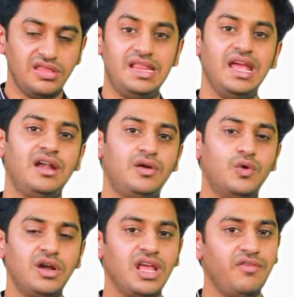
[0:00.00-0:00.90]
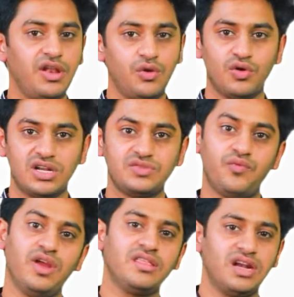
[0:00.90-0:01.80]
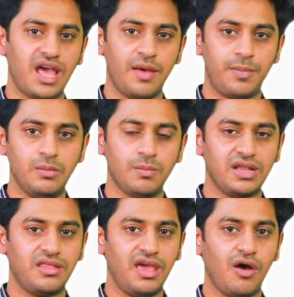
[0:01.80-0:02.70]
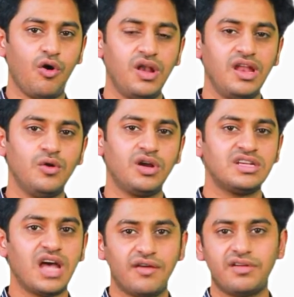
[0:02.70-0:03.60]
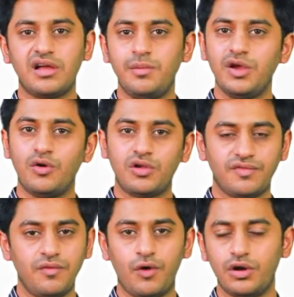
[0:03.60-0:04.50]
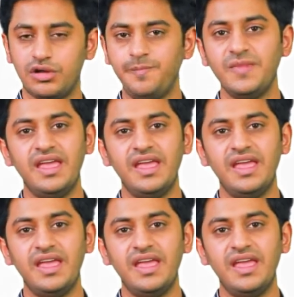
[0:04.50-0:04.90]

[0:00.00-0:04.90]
They don't even notice when that happened, but they only notice after coming out of the water.